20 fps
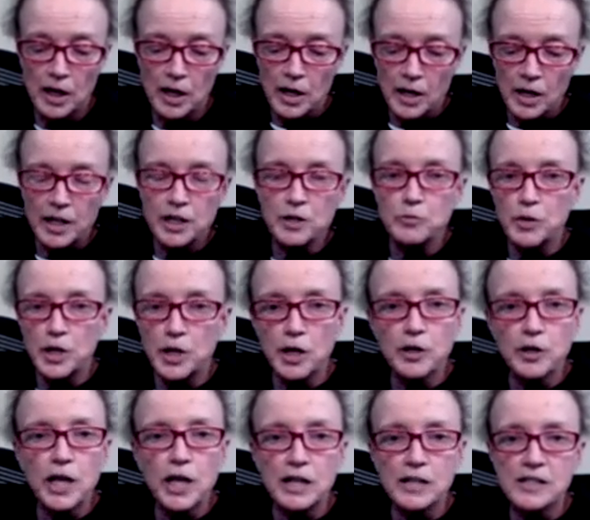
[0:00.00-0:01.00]
In rare
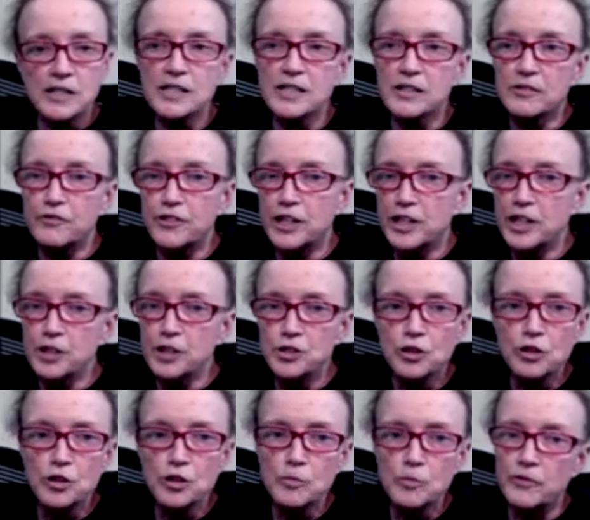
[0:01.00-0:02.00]
cases, a feeding
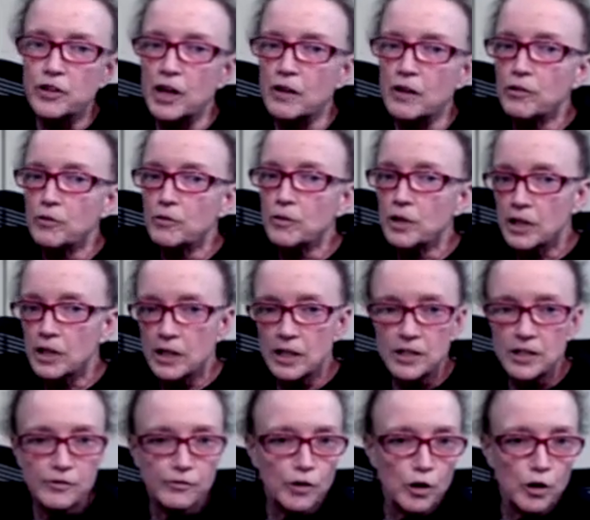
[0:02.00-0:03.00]
tube, if you have a really
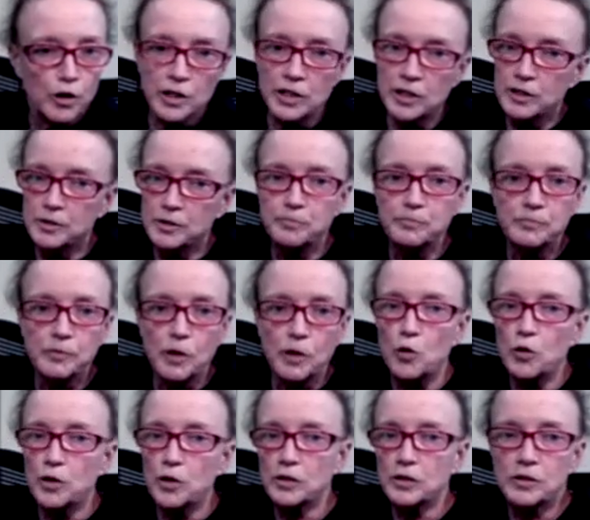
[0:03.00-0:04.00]
devoted
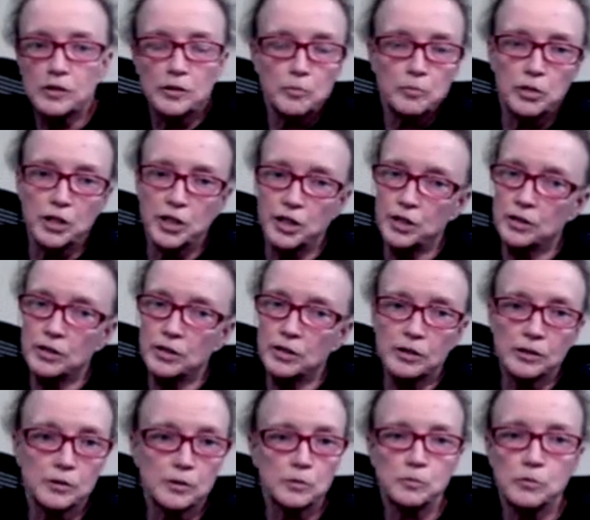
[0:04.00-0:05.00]
owner or breeder
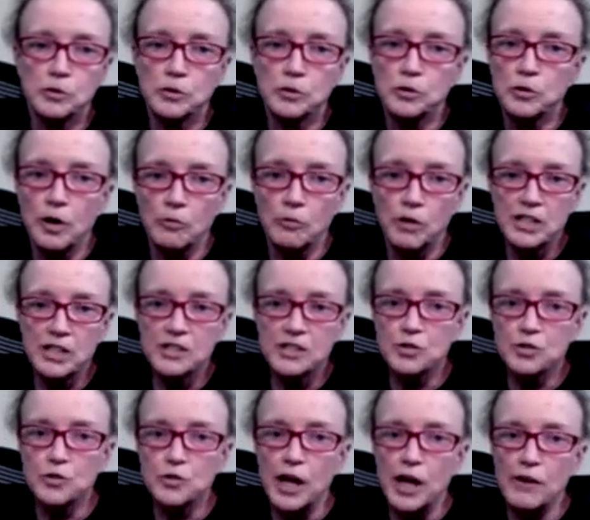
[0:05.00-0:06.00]
who wants to
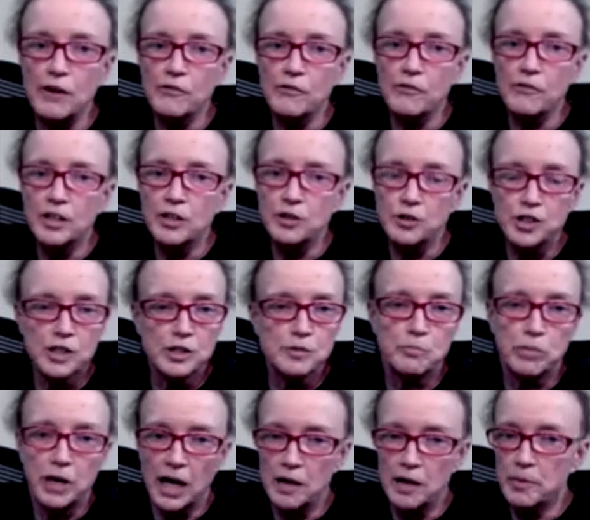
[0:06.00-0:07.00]
do everything, you just
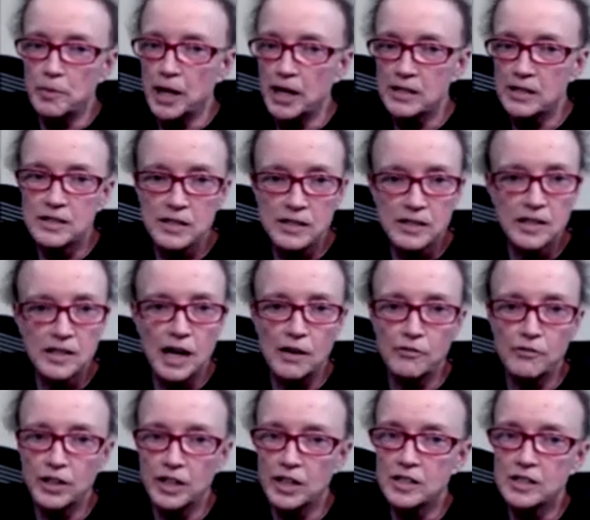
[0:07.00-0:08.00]
bypass the
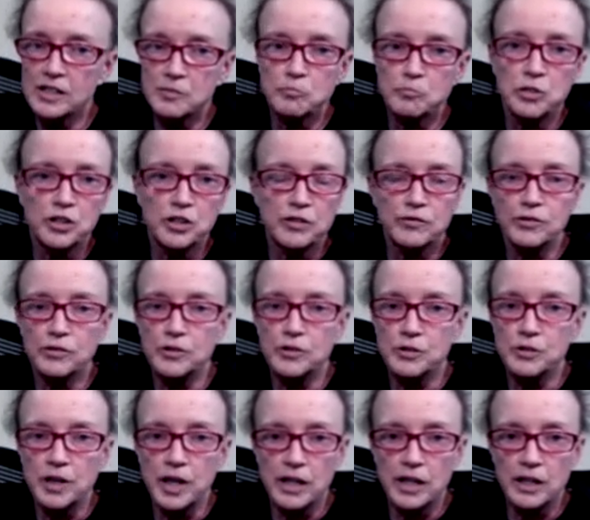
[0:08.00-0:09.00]
esophagus, put the food
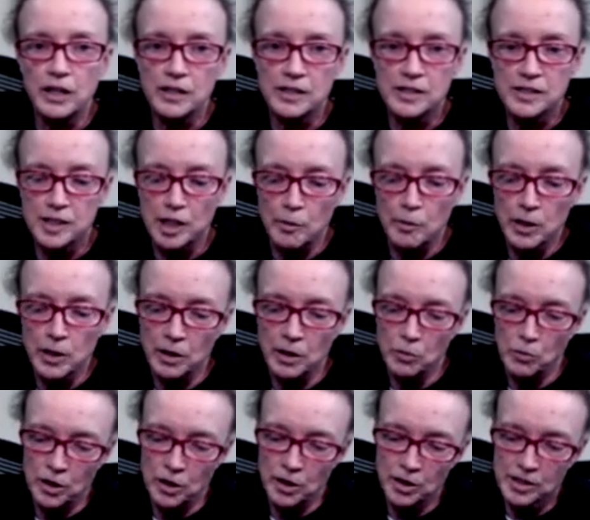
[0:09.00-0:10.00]
directly in the stomach, it
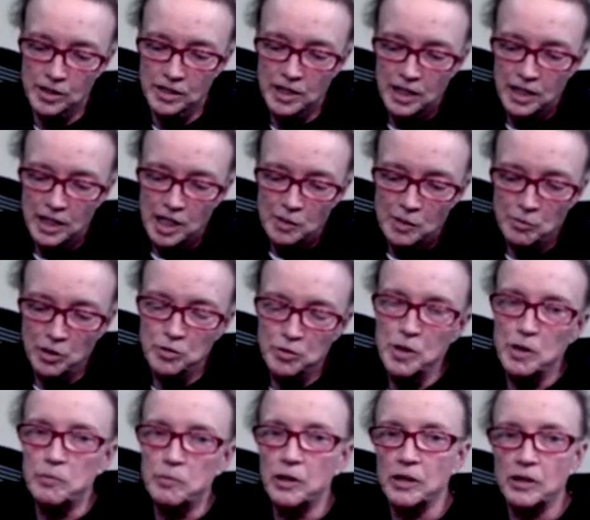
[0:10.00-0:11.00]
works. Most
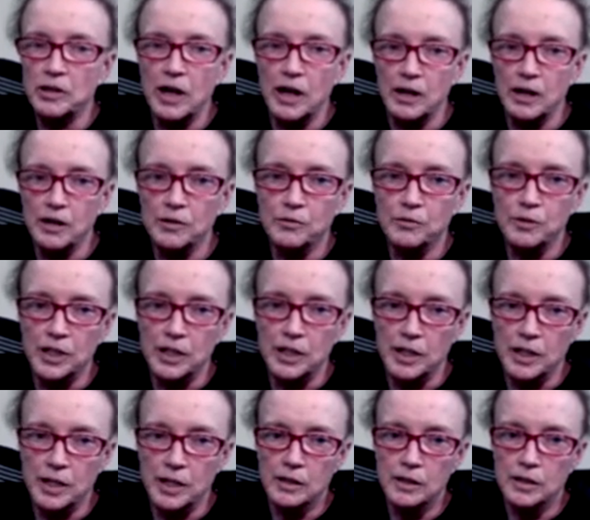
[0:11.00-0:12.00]
people aren't
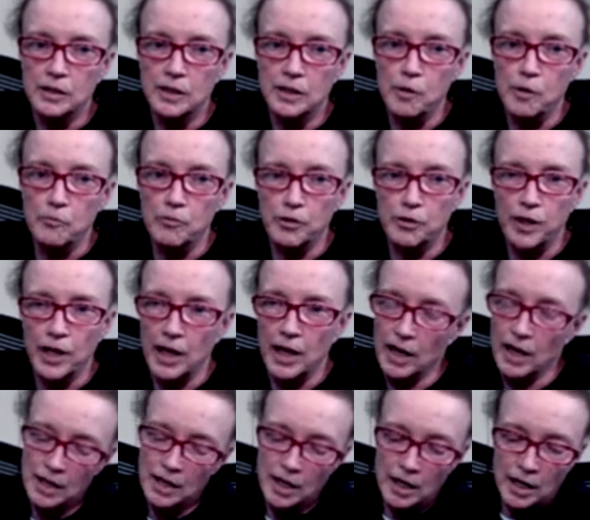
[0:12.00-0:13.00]
really up for that.